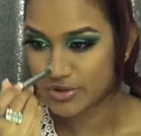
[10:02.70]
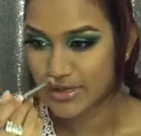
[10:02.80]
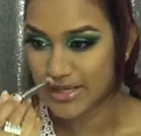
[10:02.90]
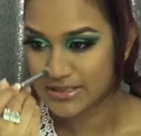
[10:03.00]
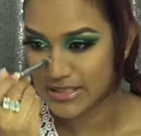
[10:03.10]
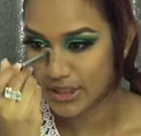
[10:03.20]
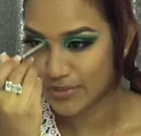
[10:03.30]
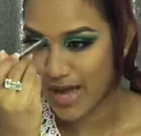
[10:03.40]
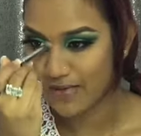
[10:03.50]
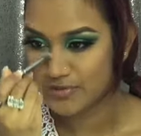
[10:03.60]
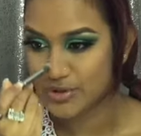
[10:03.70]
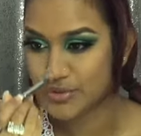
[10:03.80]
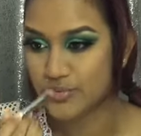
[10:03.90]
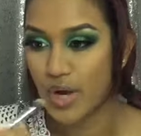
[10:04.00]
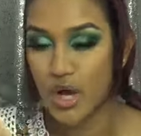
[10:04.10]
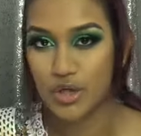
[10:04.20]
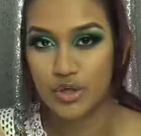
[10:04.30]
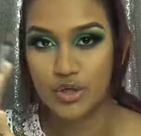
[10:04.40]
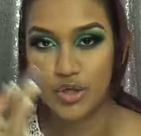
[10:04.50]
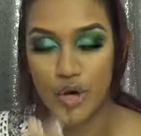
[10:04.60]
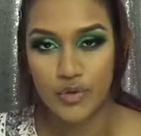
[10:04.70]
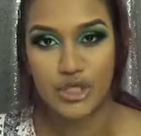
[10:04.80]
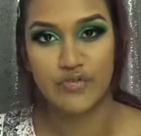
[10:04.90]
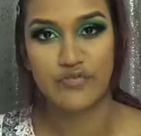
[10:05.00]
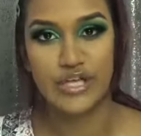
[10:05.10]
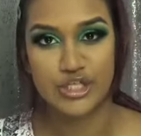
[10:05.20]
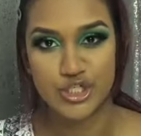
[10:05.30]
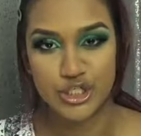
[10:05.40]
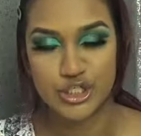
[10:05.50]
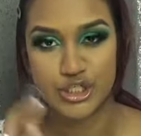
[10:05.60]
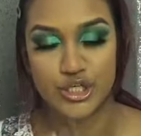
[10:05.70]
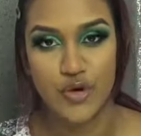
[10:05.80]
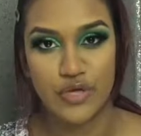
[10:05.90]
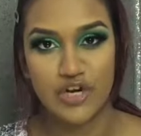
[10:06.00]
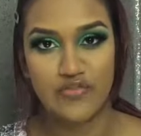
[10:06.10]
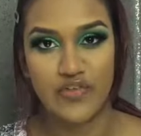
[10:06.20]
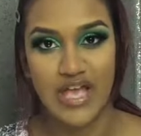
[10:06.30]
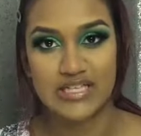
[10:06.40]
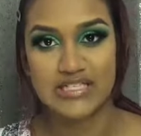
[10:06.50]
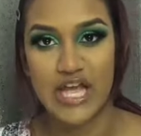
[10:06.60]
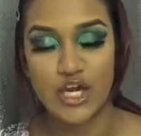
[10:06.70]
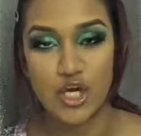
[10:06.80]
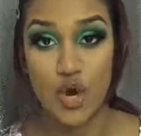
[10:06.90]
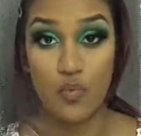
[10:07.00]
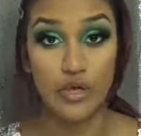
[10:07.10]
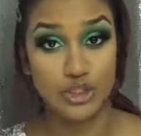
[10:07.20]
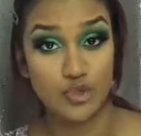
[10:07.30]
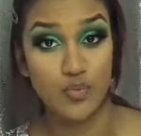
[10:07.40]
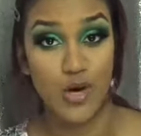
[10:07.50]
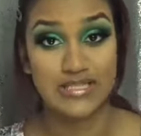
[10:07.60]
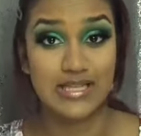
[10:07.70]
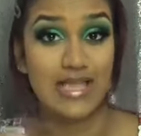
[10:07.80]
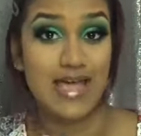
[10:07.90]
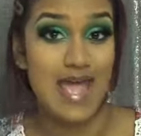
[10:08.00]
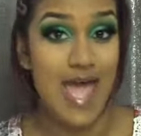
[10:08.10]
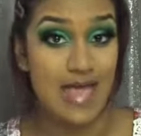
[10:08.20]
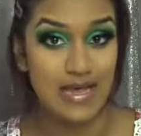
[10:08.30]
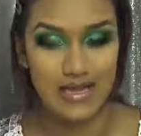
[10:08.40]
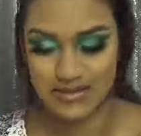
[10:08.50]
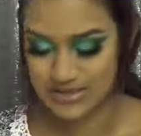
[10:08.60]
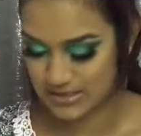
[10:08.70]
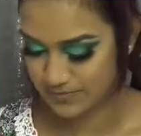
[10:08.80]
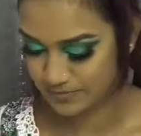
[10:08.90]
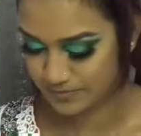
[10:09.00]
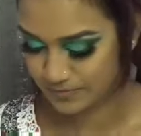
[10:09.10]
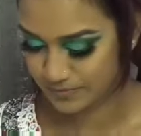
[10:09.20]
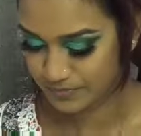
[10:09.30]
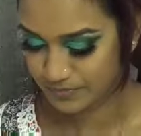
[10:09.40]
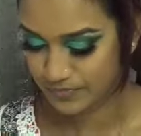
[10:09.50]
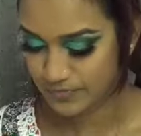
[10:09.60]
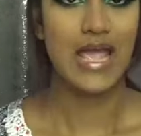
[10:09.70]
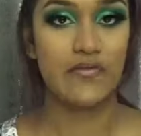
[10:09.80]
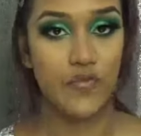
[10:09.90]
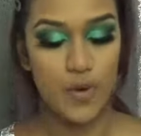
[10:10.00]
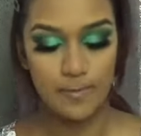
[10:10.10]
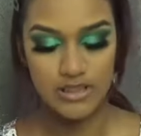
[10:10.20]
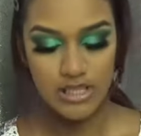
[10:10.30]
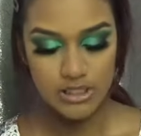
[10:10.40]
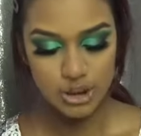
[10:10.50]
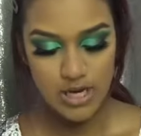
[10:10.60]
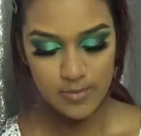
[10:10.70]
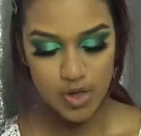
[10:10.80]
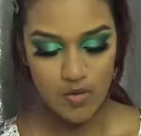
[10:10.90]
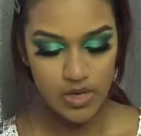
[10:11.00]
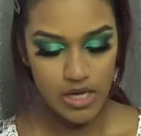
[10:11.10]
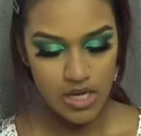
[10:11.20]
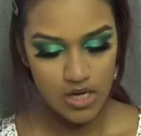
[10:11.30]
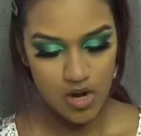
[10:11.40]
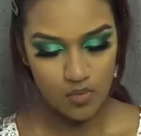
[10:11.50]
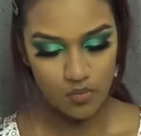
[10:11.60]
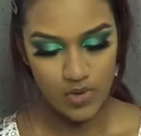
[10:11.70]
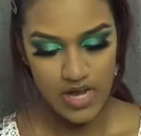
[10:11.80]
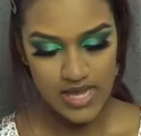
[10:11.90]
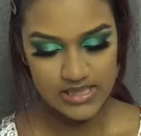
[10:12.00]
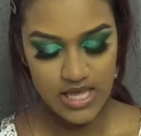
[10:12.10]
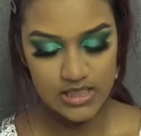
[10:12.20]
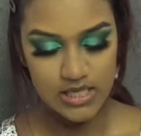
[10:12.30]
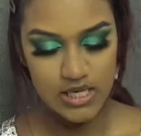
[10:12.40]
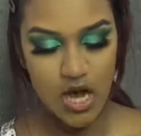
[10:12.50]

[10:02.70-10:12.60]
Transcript: trick is that you have to know your features, know your face, and know what you want to like edit. And for blush, I'm going in with the